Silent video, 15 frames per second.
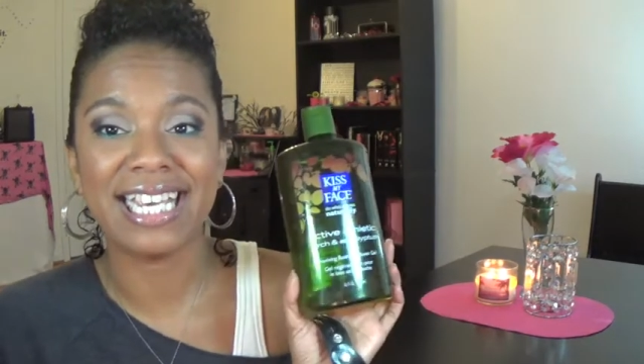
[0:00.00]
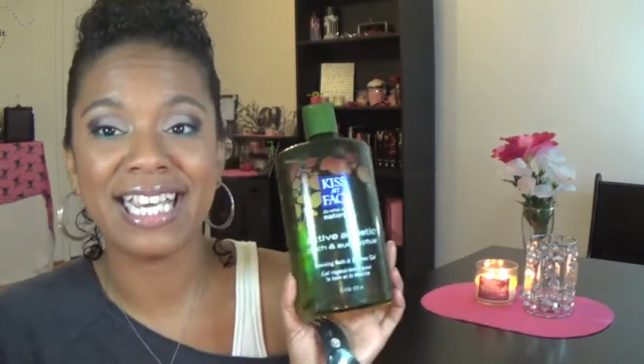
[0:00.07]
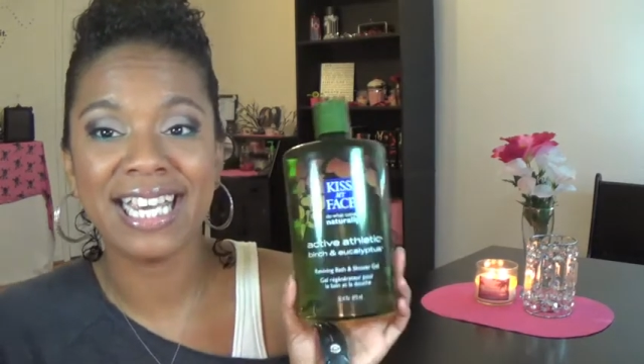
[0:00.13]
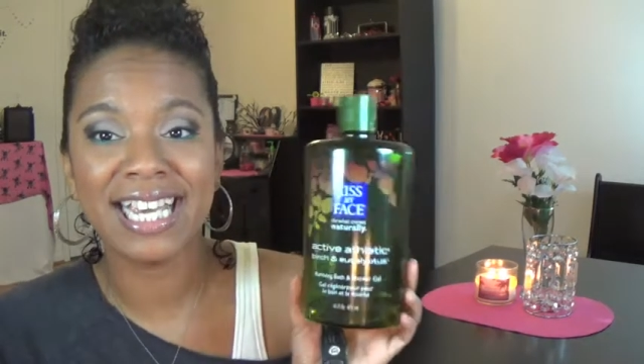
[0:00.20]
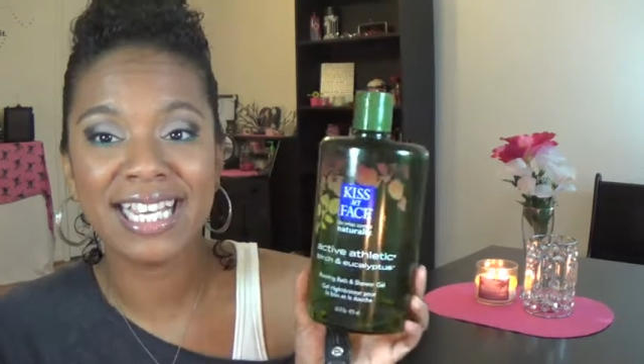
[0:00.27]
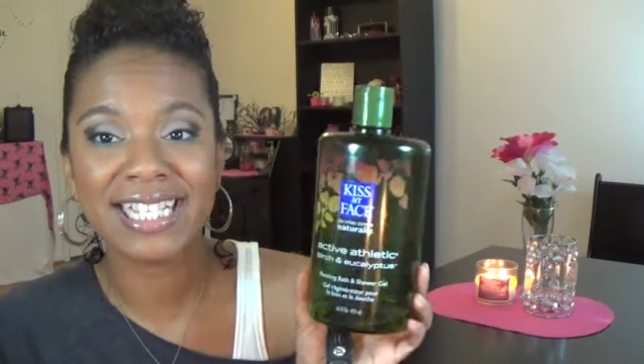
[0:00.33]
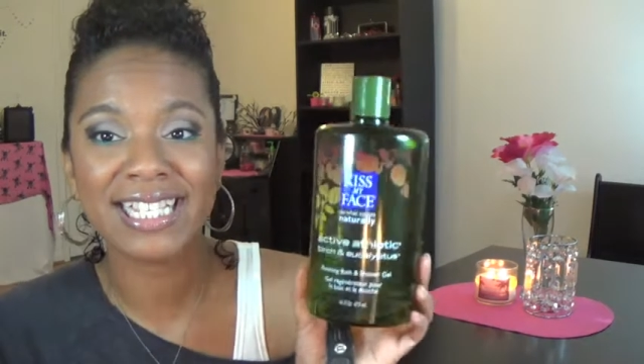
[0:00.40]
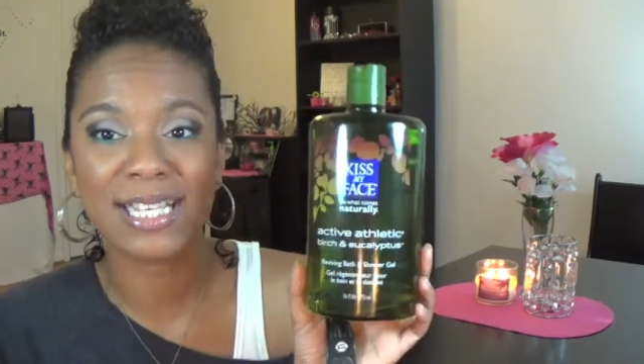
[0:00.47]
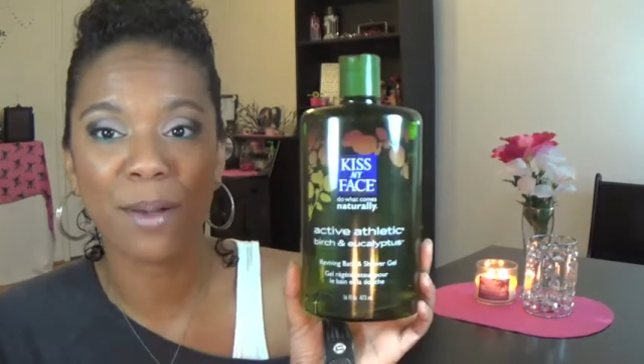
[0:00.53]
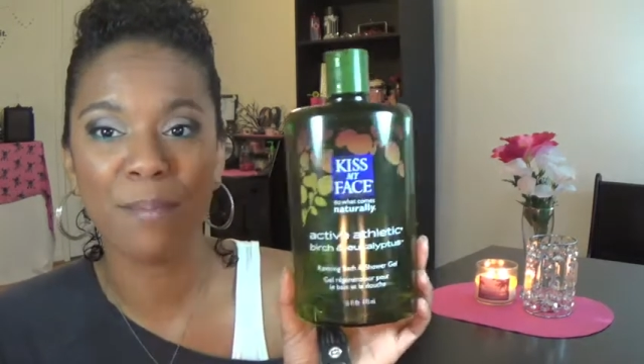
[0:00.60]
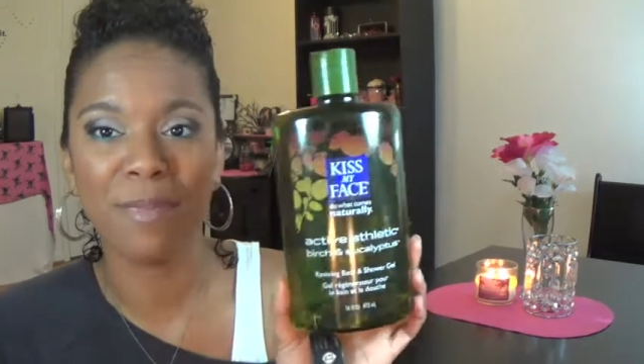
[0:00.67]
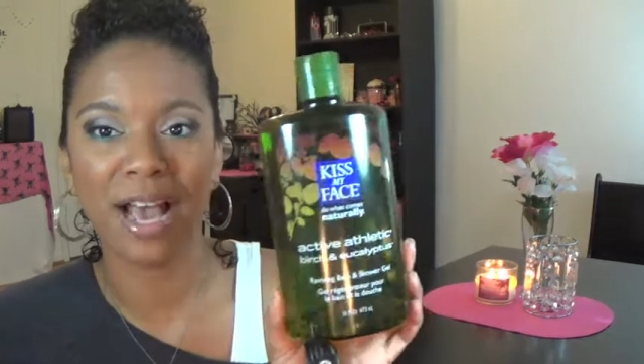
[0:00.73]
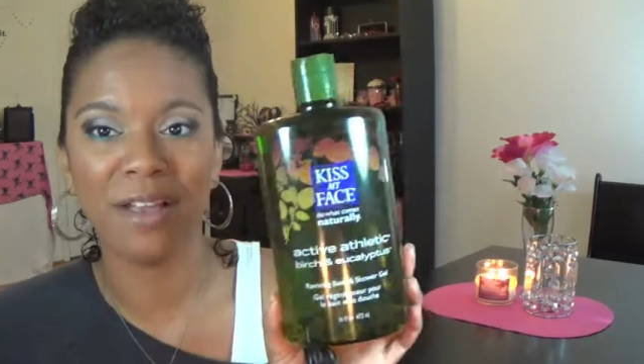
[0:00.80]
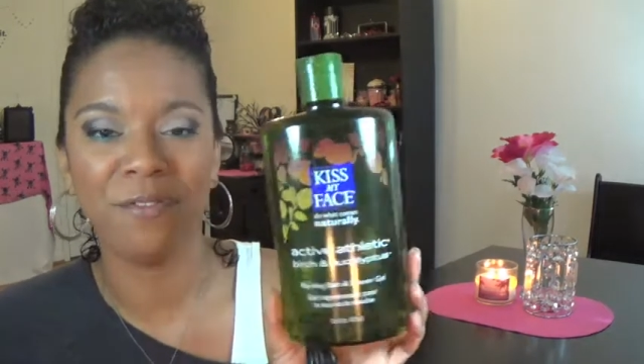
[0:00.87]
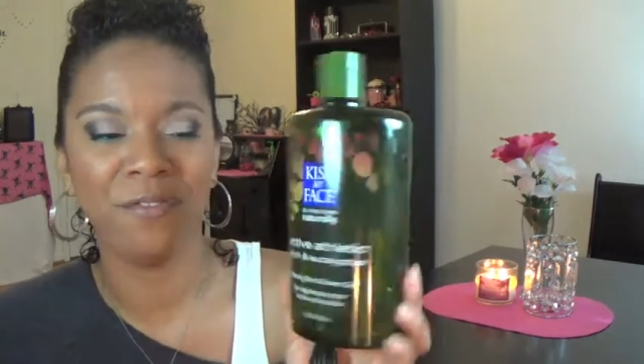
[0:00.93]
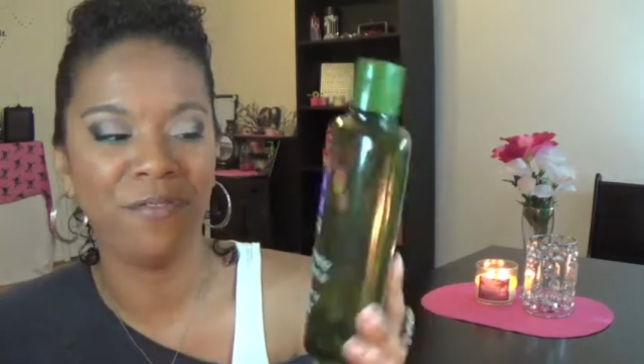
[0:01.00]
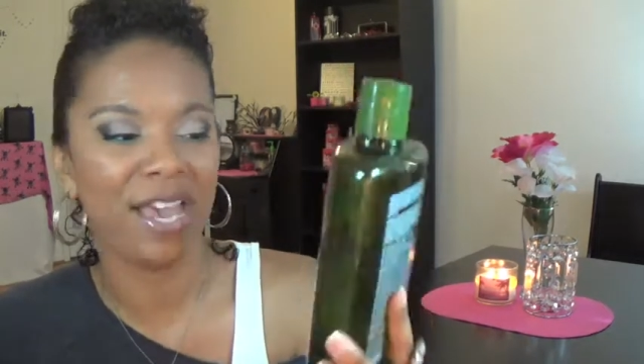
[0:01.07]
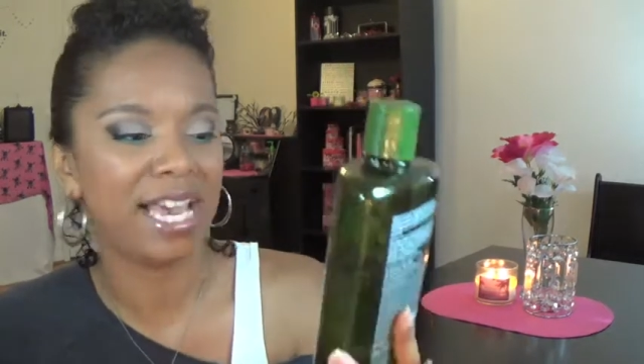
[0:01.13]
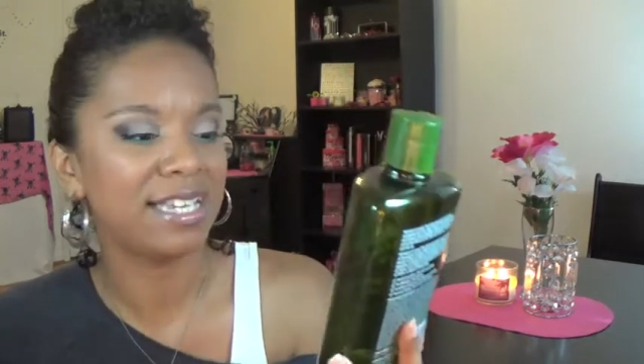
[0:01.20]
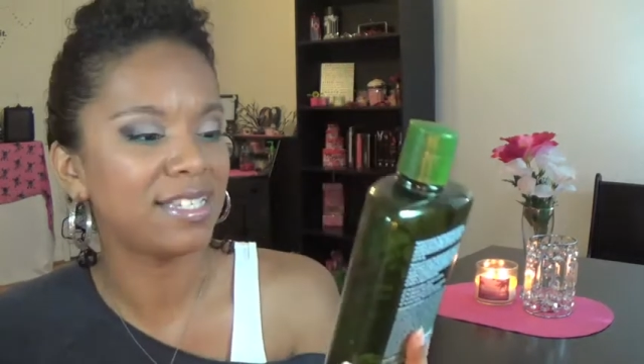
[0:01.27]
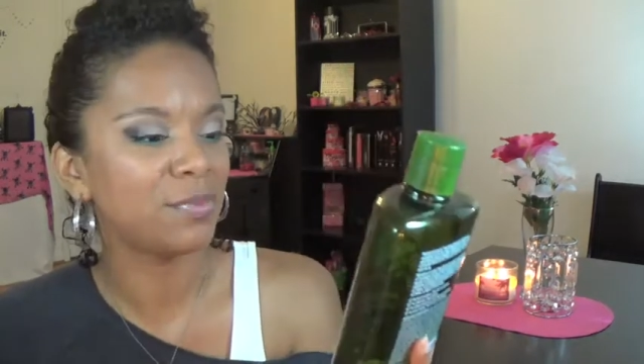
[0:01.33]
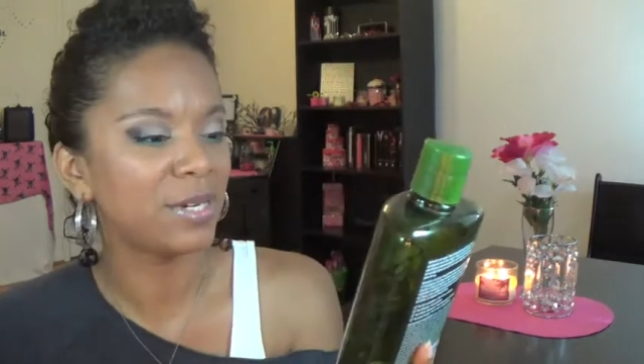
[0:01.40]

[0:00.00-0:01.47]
Kiss My Face.